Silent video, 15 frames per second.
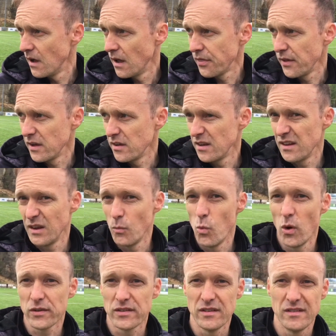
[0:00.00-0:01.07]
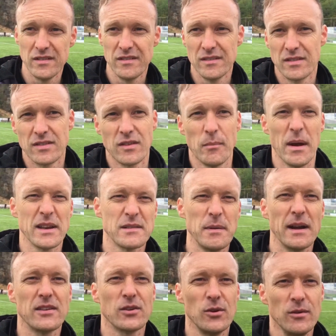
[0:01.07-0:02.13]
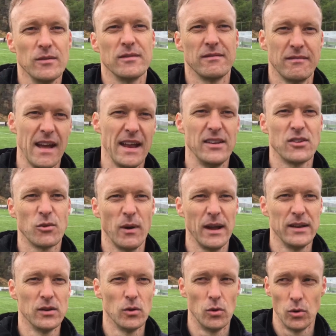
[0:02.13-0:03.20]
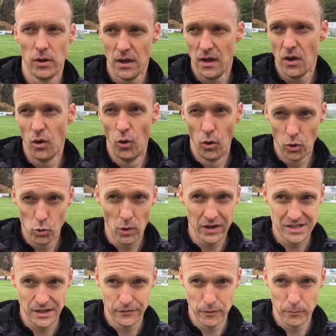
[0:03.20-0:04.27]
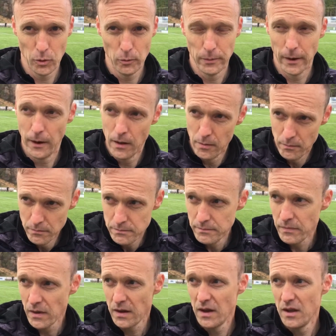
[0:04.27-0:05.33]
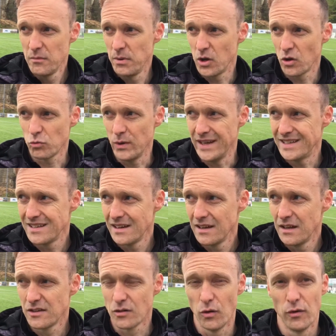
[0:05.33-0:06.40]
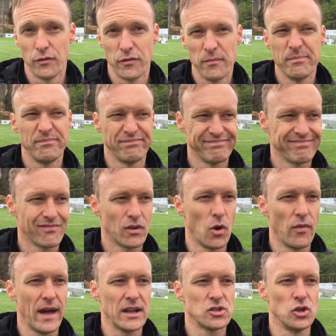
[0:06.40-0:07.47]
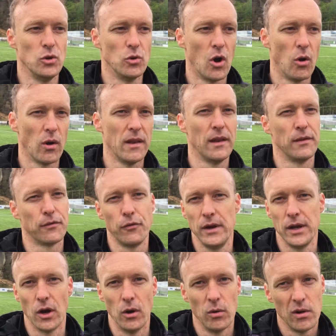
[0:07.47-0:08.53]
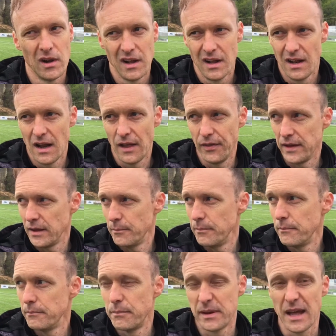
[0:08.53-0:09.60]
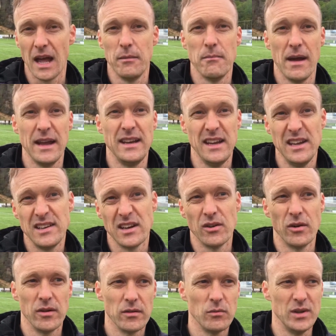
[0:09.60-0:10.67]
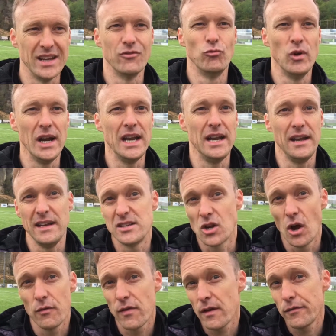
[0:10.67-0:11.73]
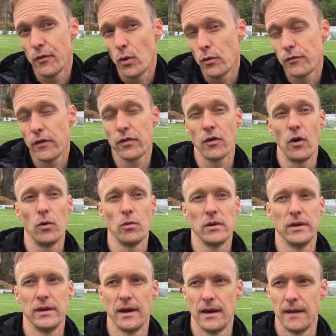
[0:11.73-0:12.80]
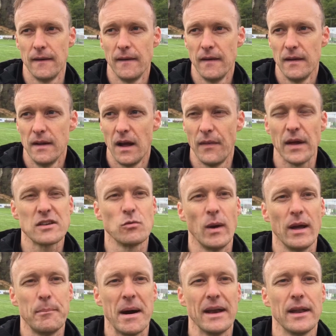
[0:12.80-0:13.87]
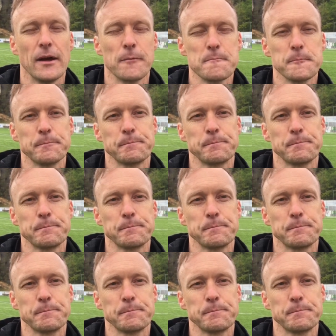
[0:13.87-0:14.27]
I think it wasn't the best spectacle, end to end, or or quality football. But because we'd sort of got that two goal and then the three goal, I think it became made easier, and we didn't really need to go for that fourth, fifth goal, and uh, and that's the way it panned out.